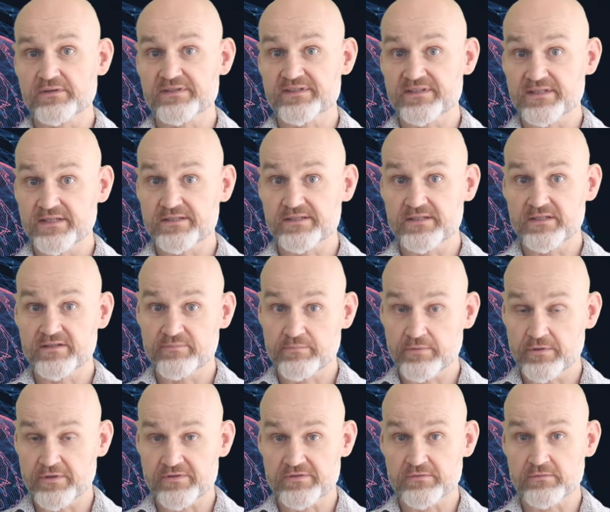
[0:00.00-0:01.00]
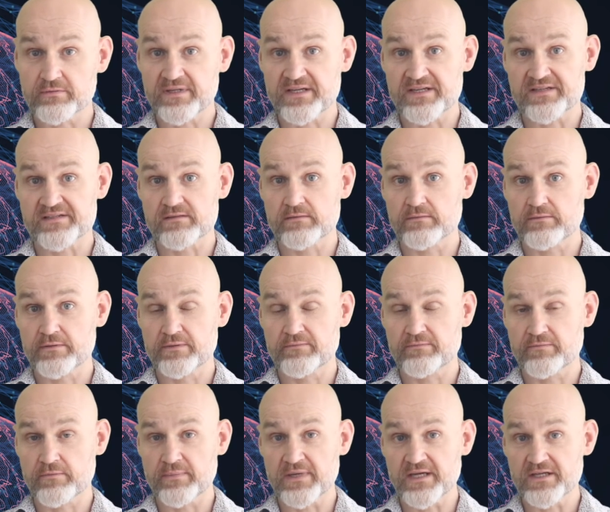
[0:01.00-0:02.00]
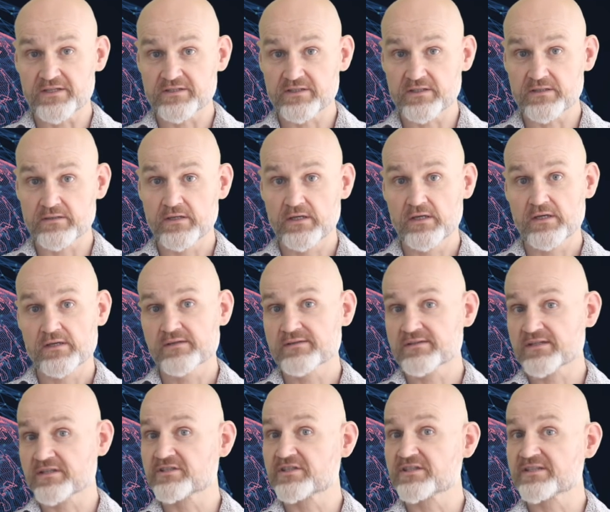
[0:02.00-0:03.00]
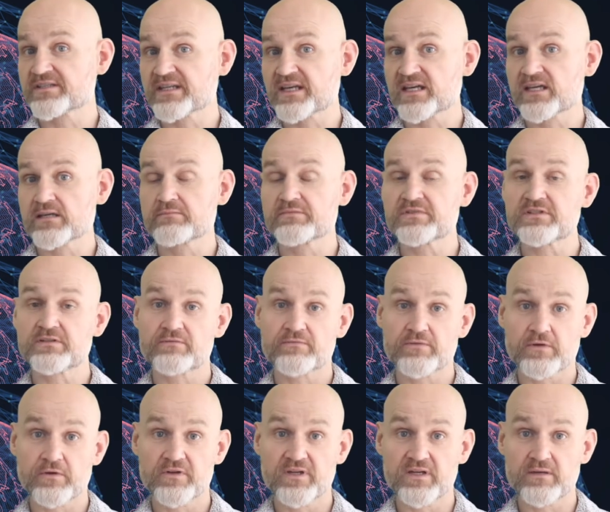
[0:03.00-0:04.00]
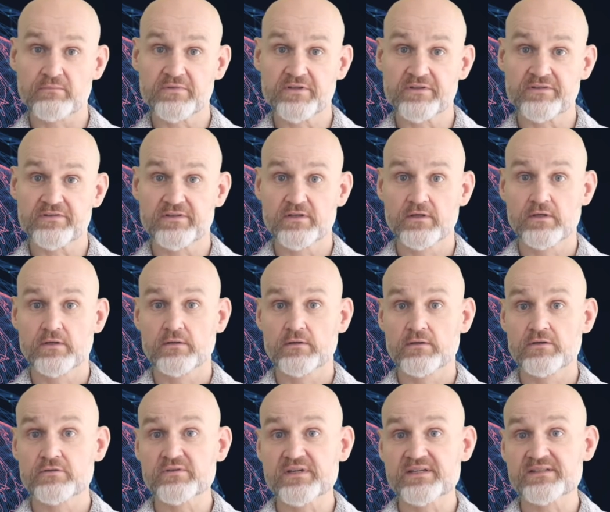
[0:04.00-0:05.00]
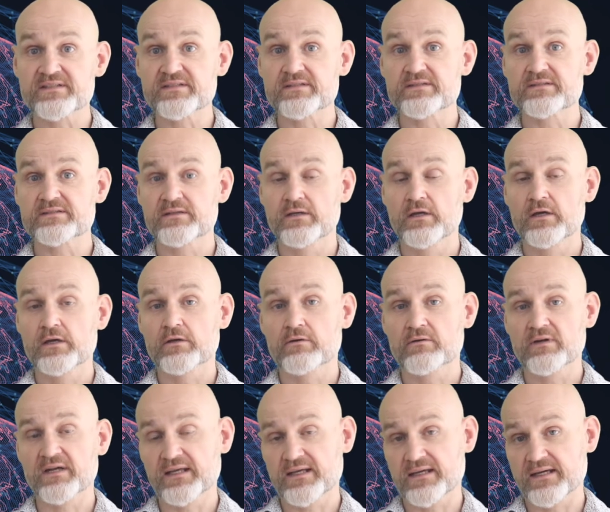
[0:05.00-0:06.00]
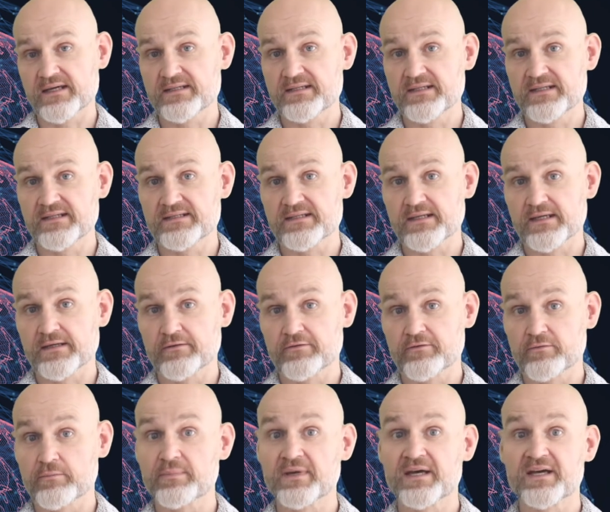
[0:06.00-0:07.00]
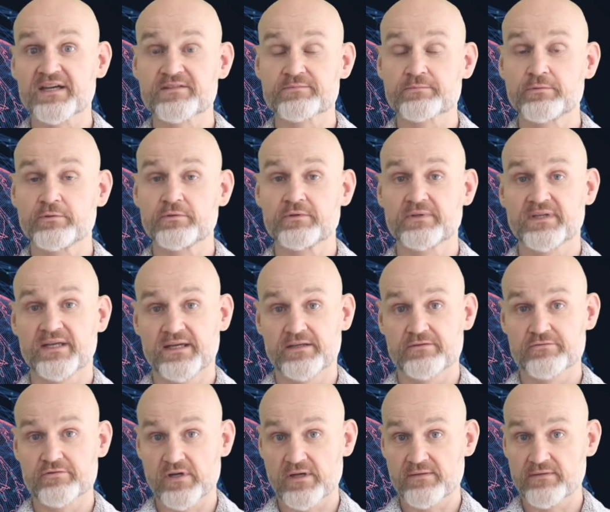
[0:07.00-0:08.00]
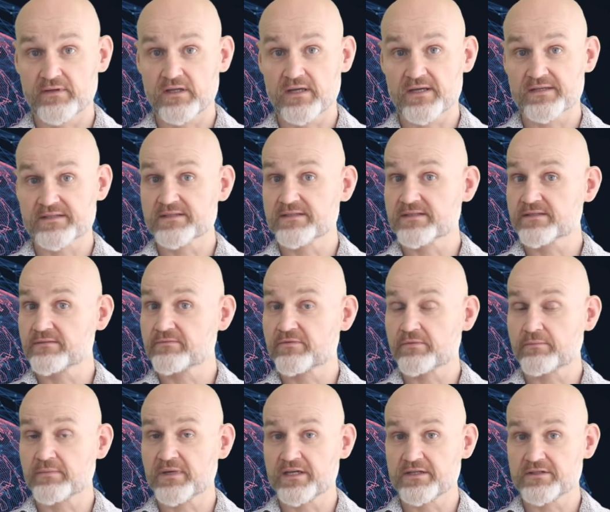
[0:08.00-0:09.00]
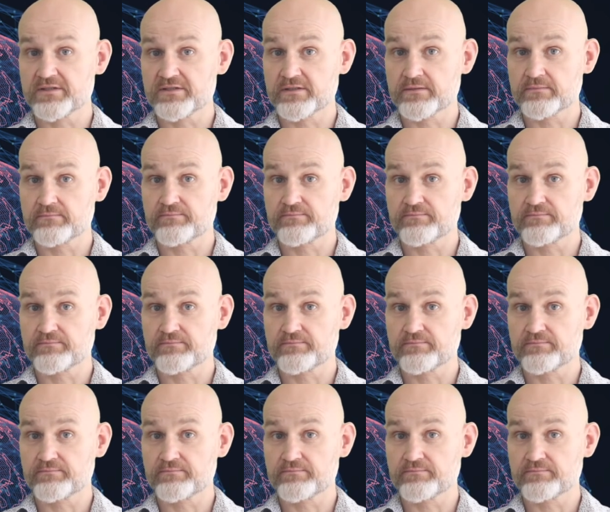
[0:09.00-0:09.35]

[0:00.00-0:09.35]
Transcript: sensitive personal customer information such as names, phone numbers, addresses, credit card details details, passport, and driver license information.